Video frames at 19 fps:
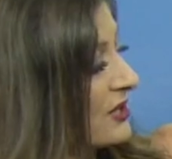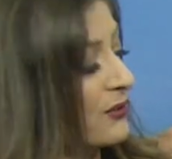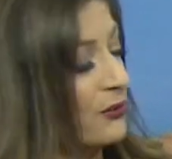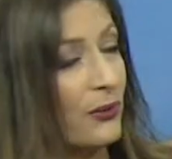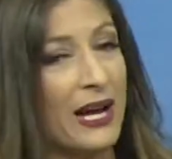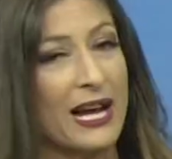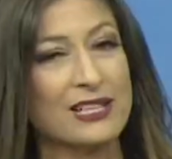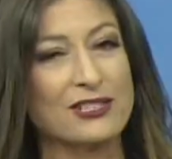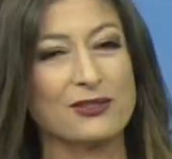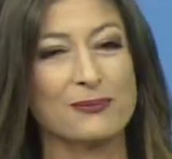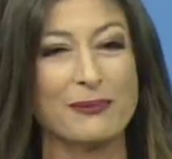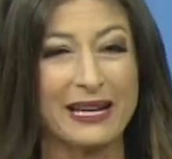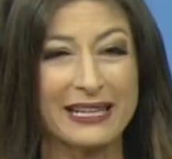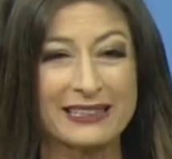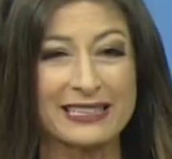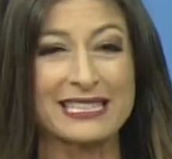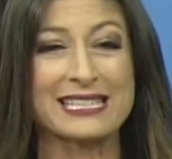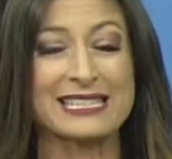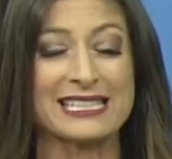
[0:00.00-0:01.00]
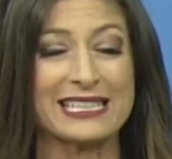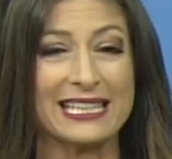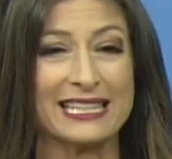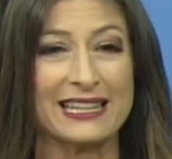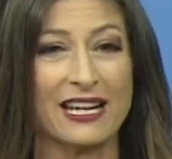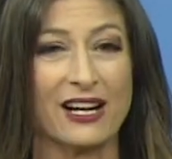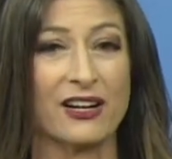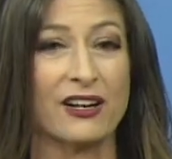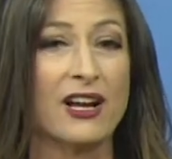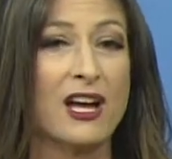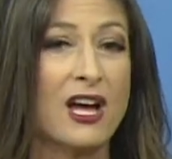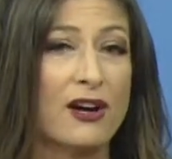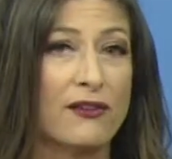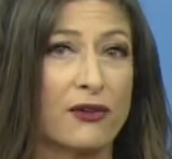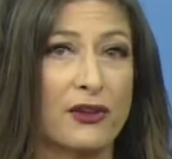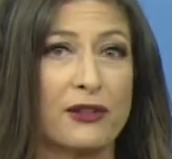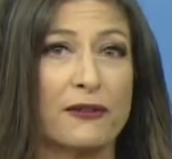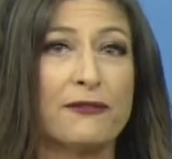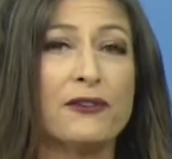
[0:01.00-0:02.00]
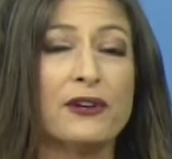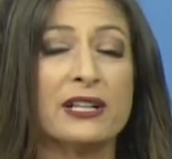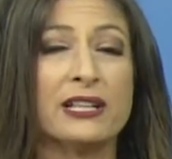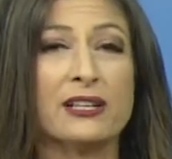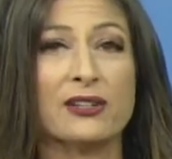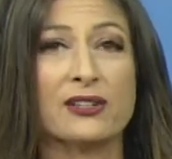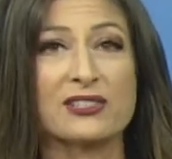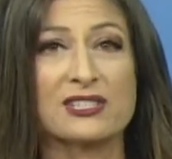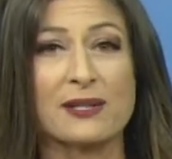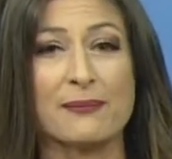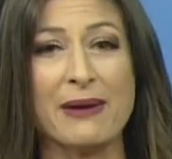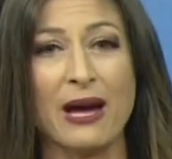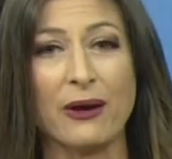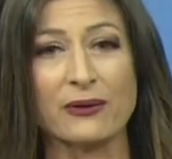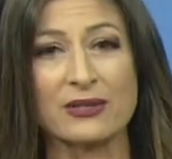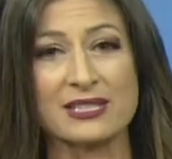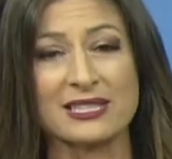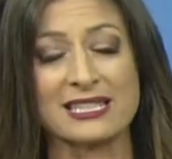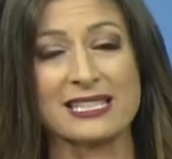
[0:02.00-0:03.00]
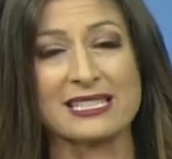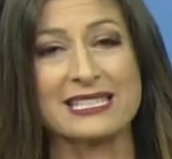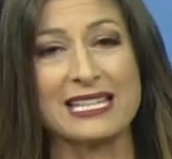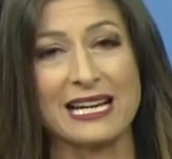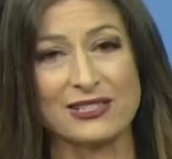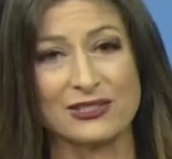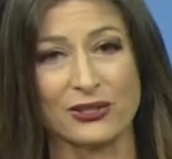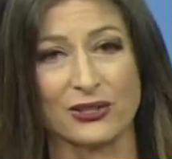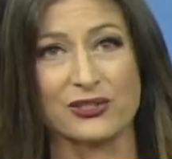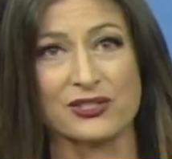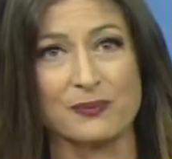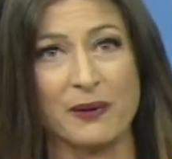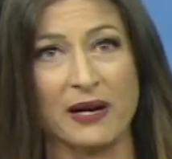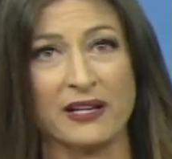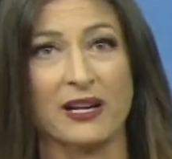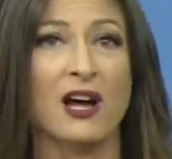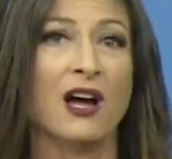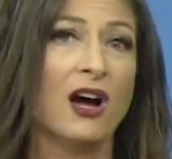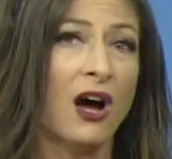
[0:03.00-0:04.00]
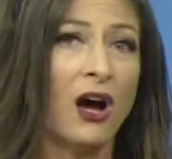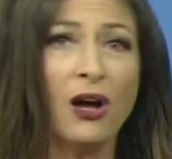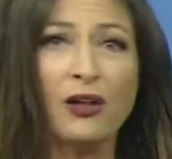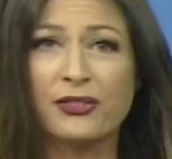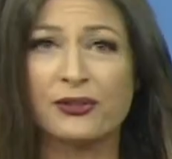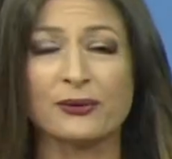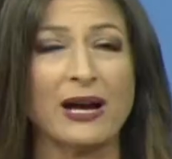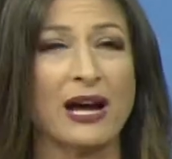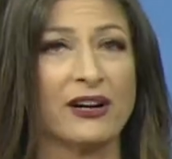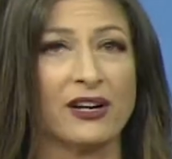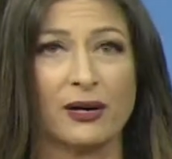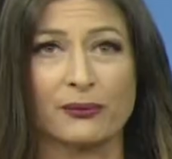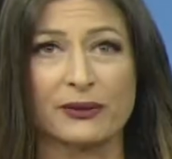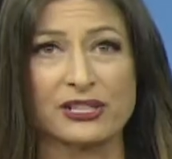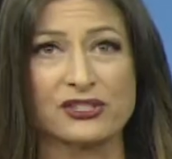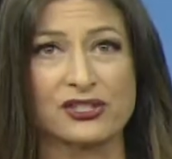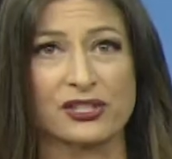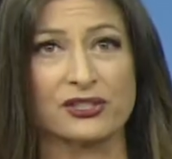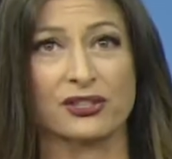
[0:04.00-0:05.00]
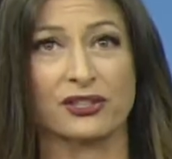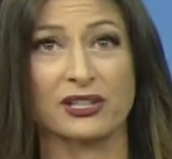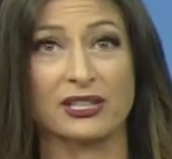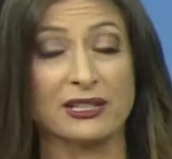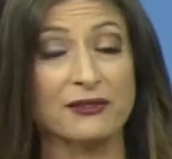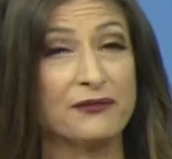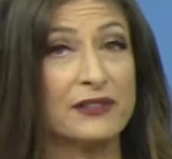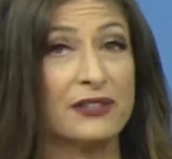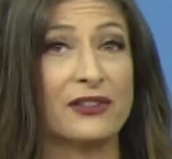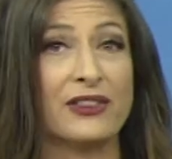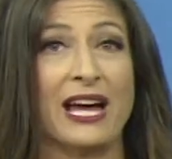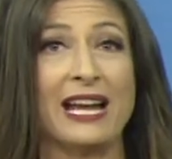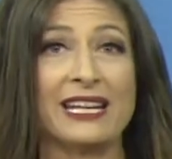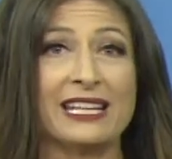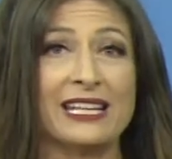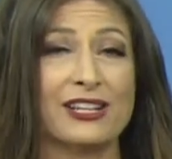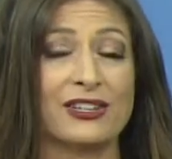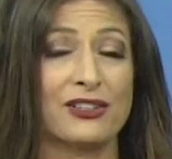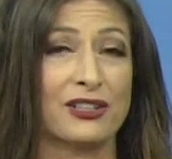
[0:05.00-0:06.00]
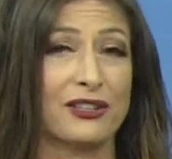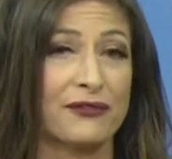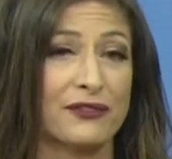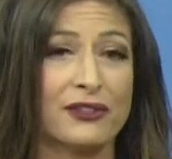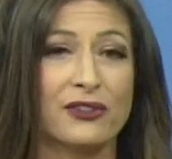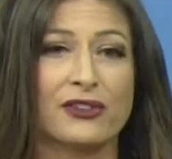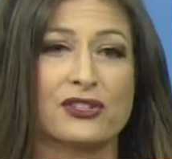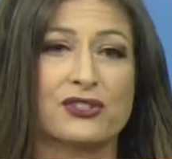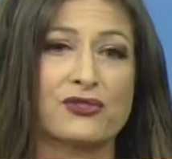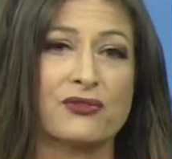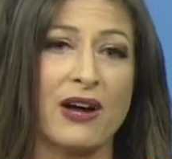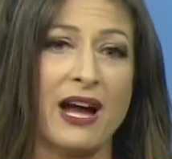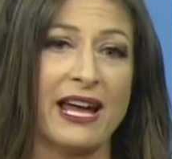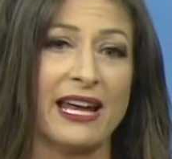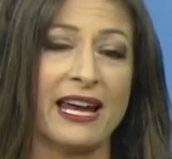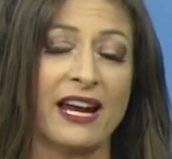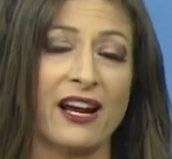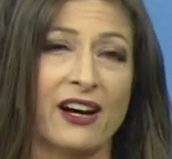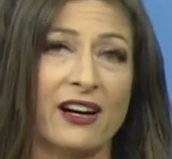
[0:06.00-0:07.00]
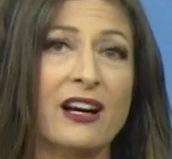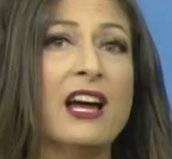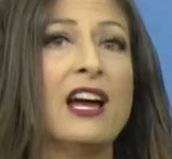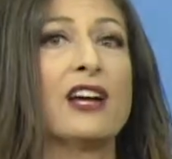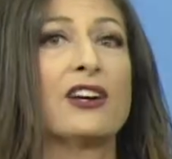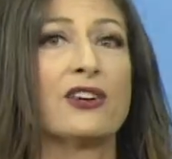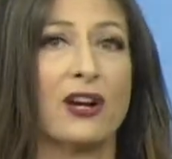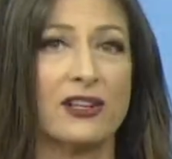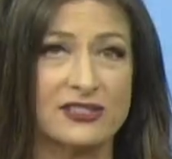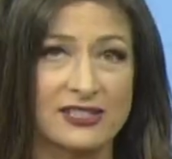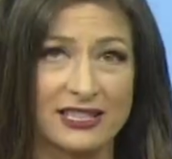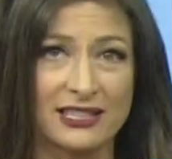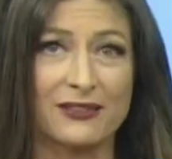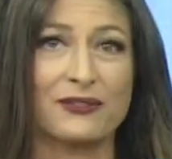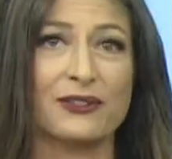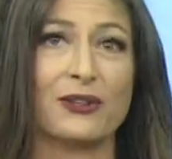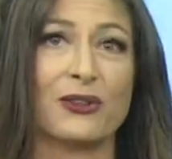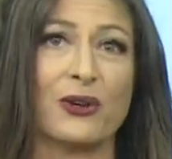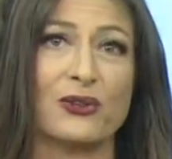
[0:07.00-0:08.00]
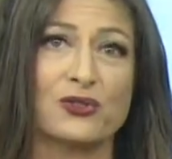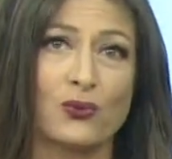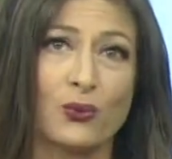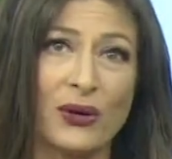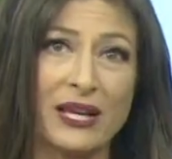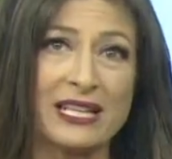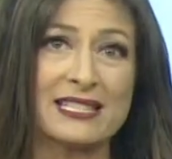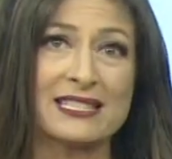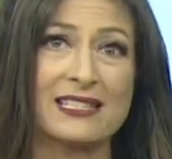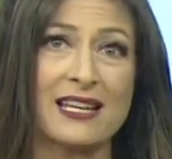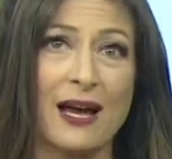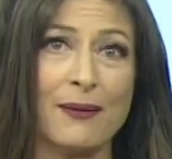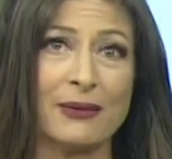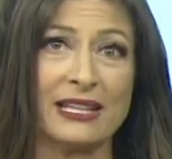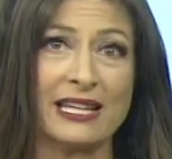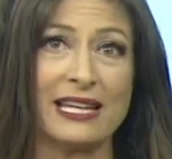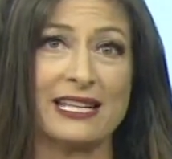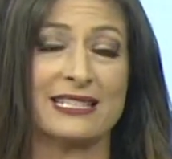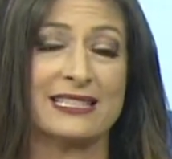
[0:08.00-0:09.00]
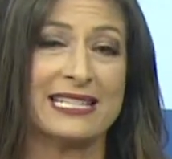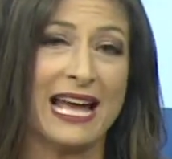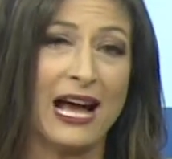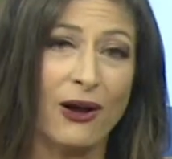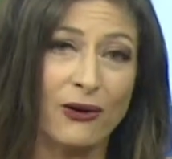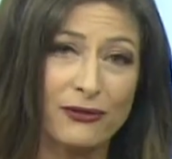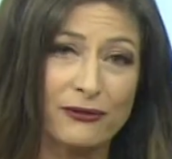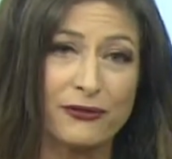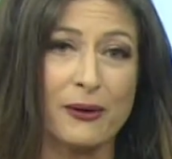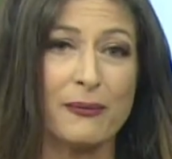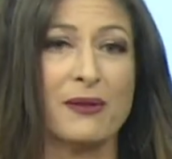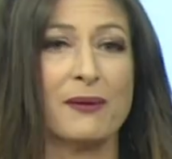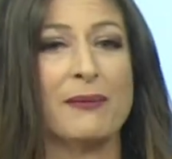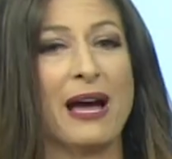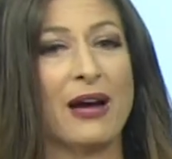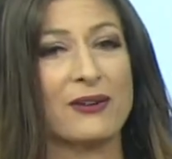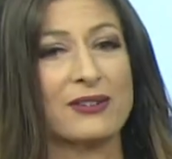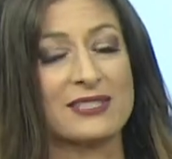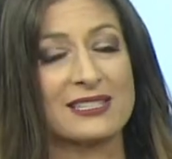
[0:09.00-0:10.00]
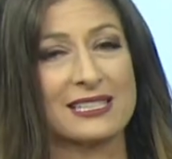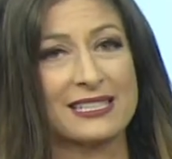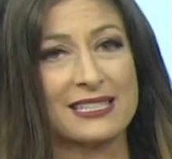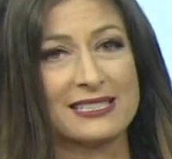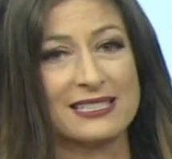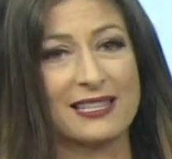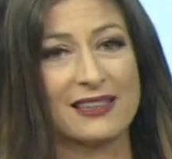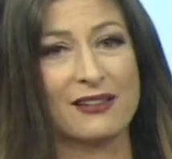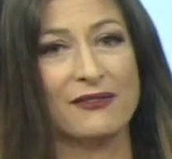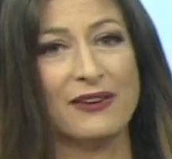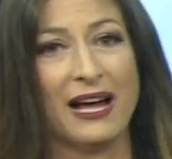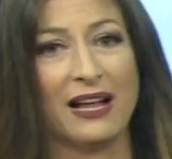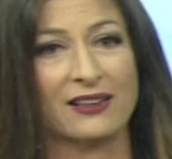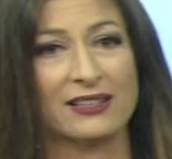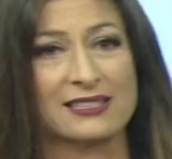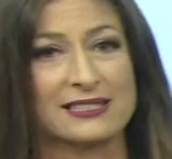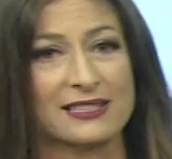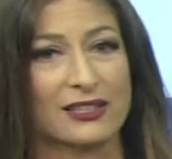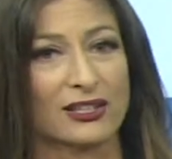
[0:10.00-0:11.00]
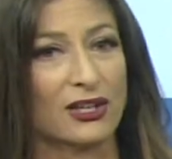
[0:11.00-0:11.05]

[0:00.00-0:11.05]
and reds. You mainly see it there for the foothills, the mountains, the deserts, but all throughout our region, you're going to feel that heat. You're going to feel the dry air. You're also going to feel those winds coming in down from the mountains and into the valleys and the